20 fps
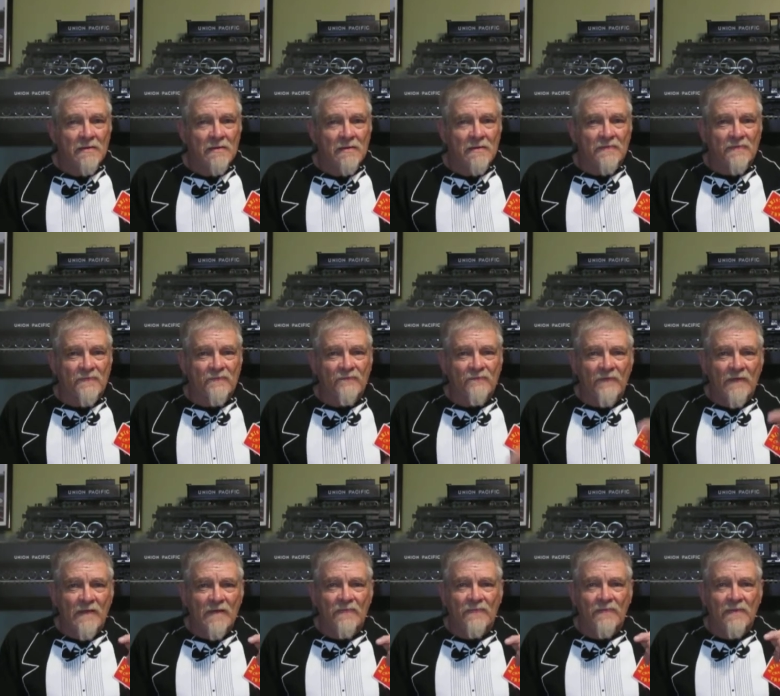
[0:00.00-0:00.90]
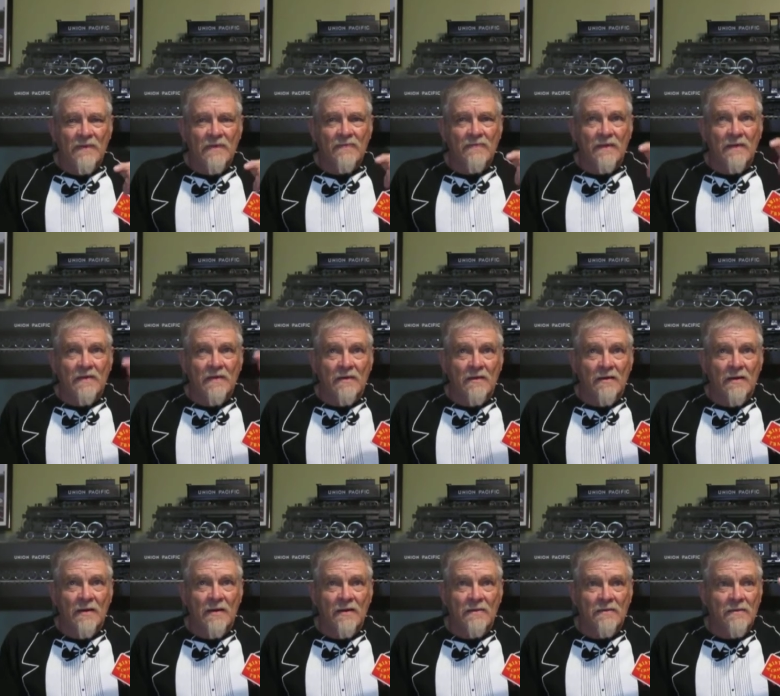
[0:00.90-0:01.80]
it's faith in that
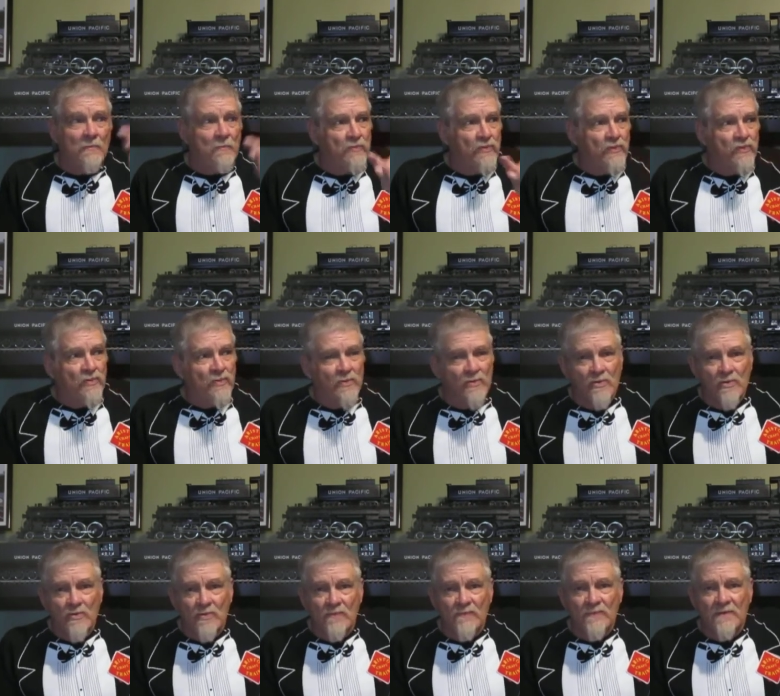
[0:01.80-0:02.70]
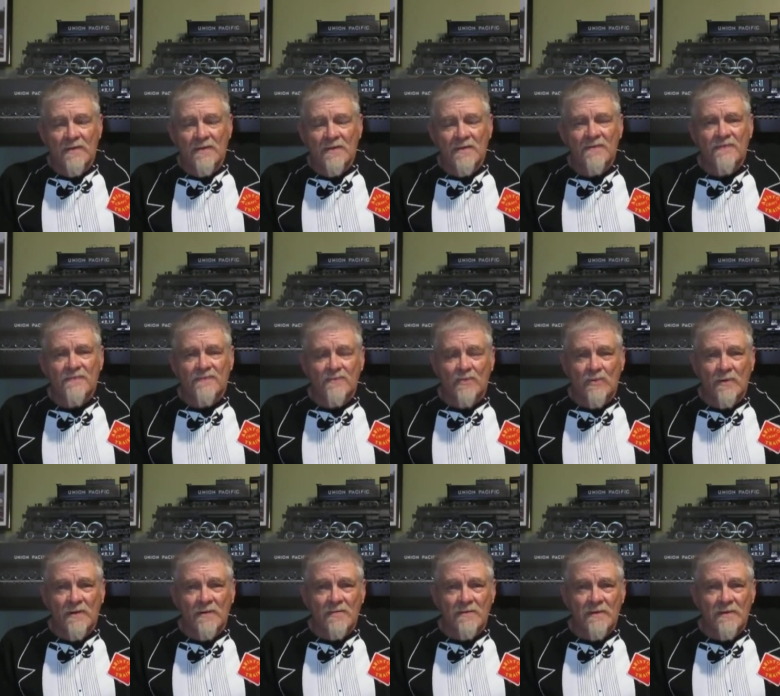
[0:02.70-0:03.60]
God proved
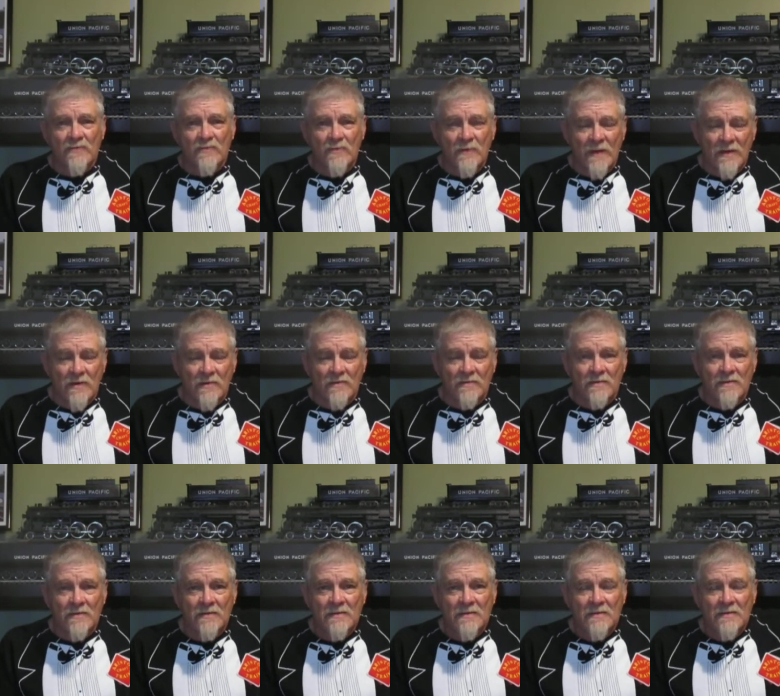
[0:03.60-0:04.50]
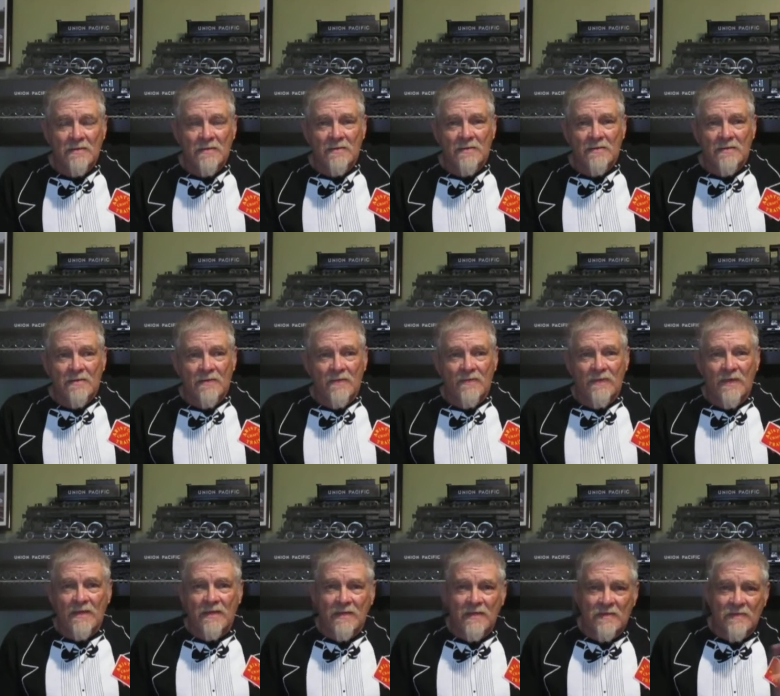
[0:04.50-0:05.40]
historically record
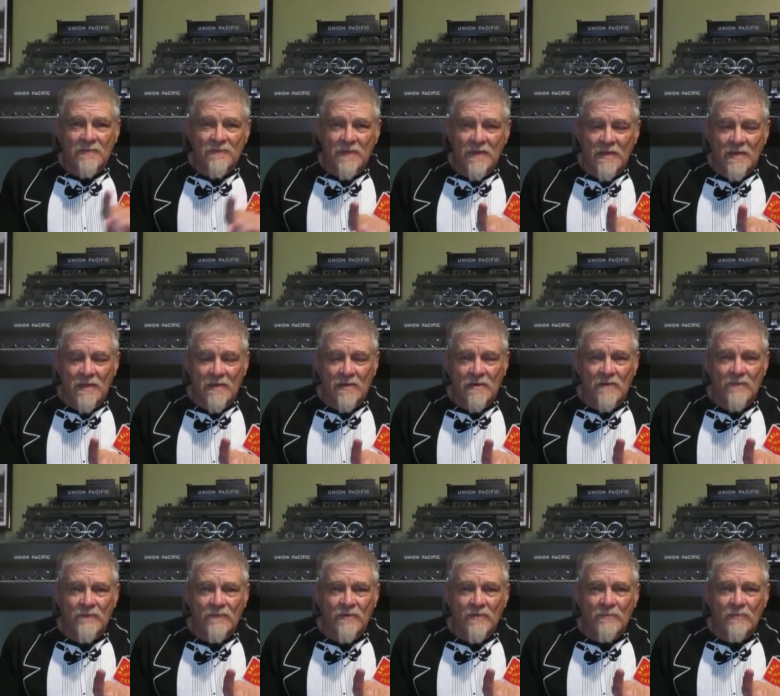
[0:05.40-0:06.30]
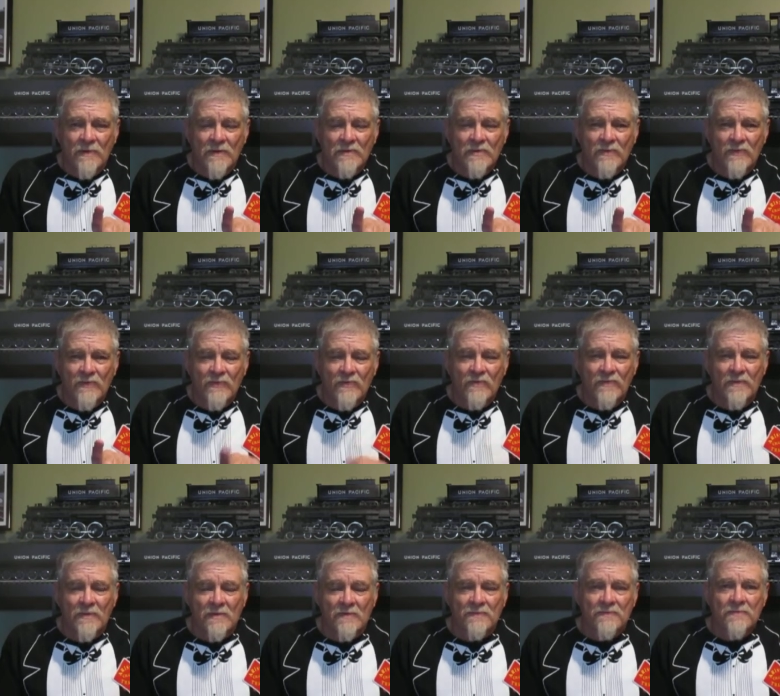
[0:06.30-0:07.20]
that he can take care of you and bring you through
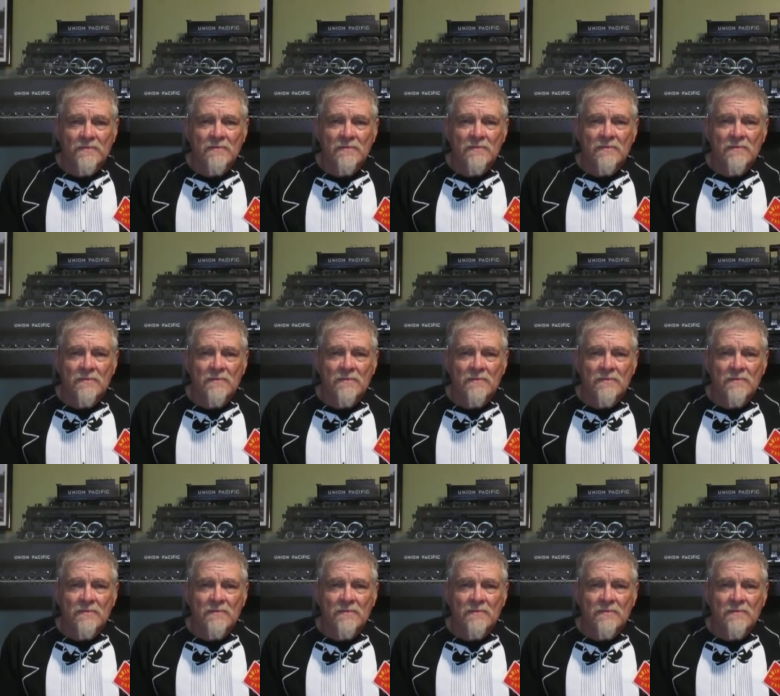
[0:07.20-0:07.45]
this.